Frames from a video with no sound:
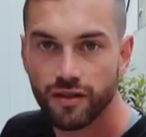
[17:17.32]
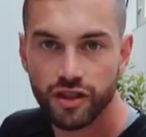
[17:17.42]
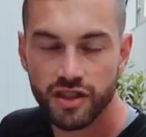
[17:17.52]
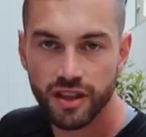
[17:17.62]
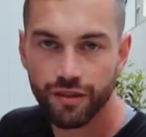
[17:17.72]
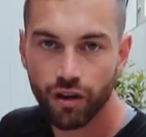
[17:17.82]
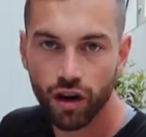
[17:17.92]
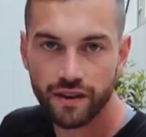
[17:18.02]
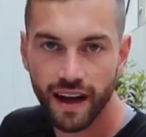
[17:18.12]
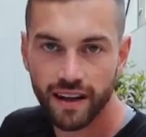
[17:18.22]
Seen a
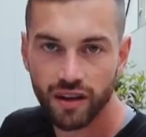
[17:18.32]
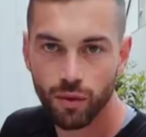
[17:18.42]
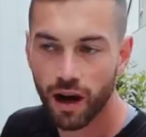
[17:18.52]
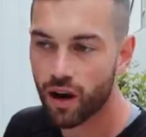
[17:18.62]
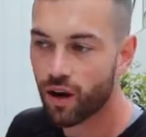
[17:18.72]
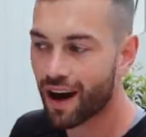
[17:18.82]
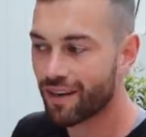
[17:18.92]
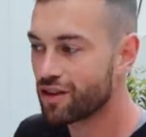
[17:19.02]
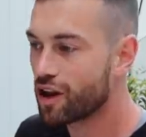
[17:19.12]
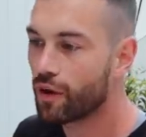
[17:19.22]
frog down in the well. I
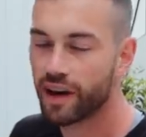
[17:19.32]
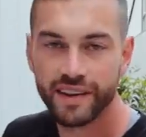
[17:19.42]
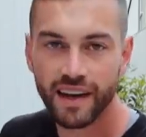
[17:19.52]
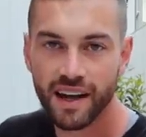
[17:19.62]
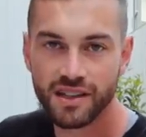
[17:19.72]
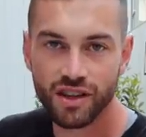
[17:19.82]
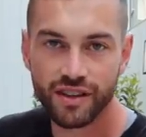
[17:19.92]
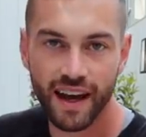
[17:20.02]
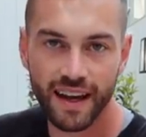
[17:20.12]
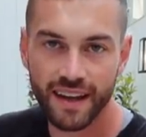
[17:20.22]
have no idea how he's
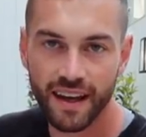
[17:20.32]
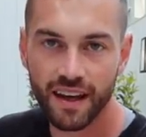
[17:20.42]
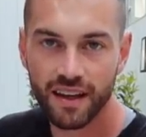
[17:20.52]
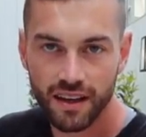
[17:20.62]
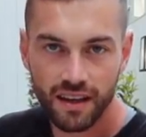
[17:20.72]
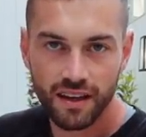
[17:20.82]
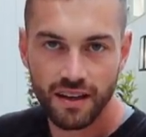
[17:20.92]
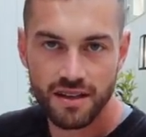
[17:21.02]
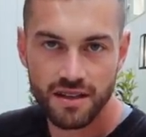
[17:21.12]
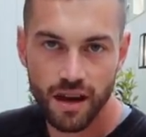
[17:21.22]
got down there.
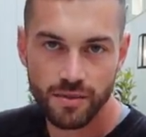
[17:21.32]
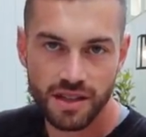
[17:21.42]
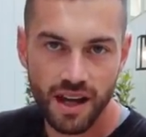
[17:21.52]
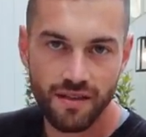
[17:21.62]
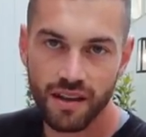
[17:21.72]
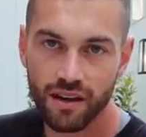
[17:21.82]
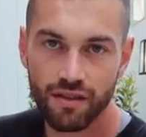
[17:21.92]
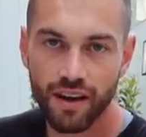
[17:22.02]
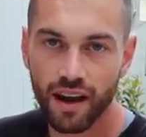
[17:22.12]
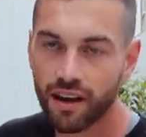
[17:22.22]
It's time to save the little
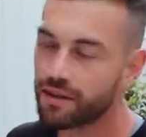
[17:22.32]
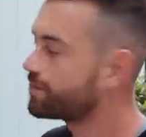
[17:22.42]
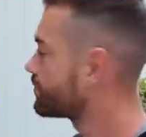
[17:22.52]
fella.